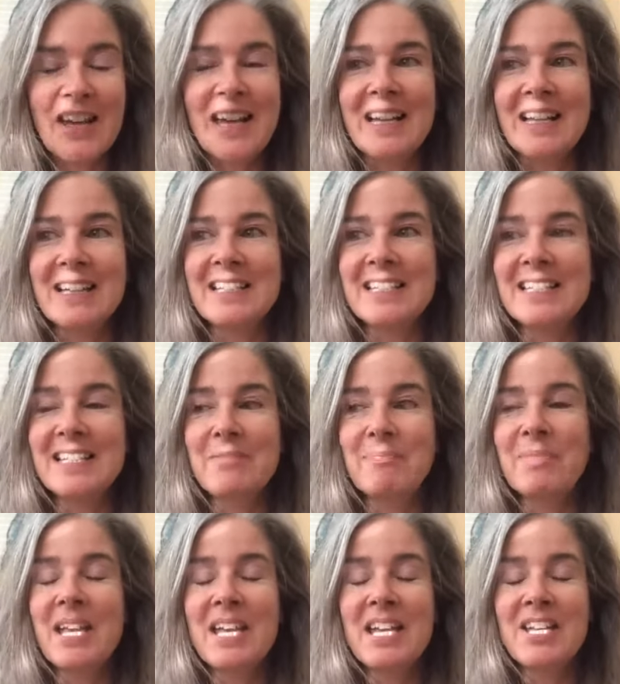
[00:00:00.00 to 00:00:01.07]
and
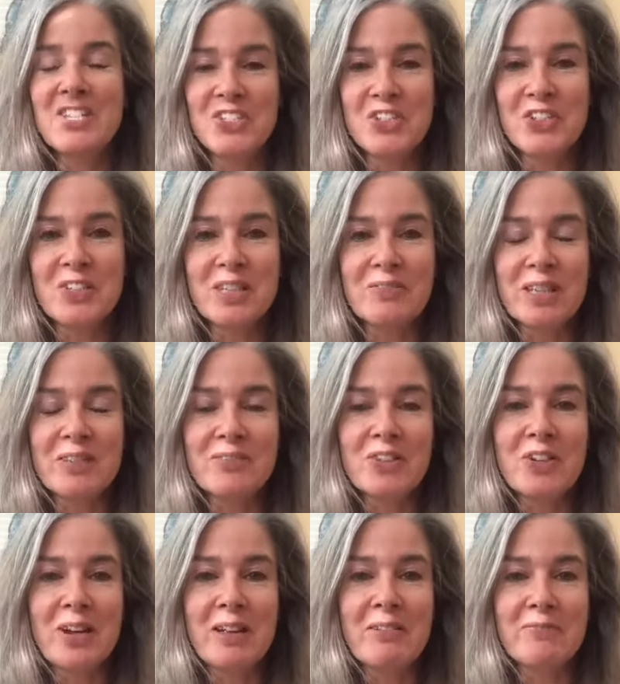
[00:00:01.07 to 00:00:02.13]
students have given
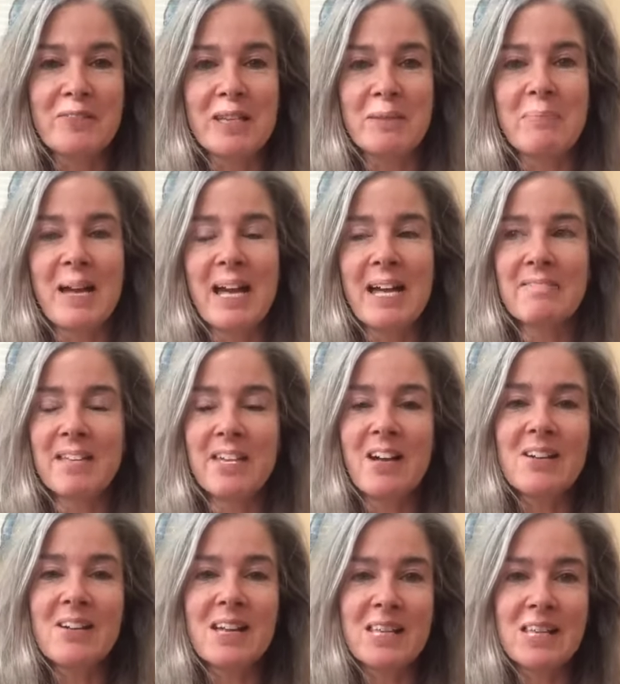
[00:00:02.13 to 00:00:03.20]
great feedback. They
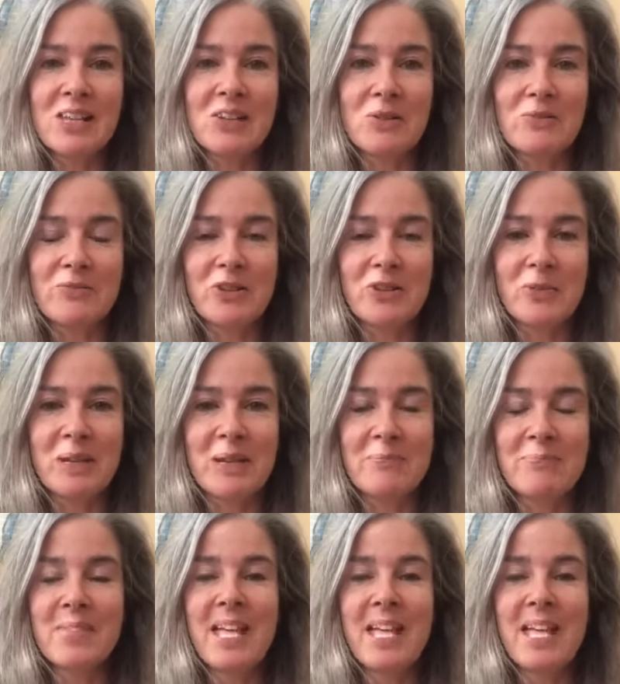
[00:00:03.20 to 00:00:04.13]
are getting a lot from it.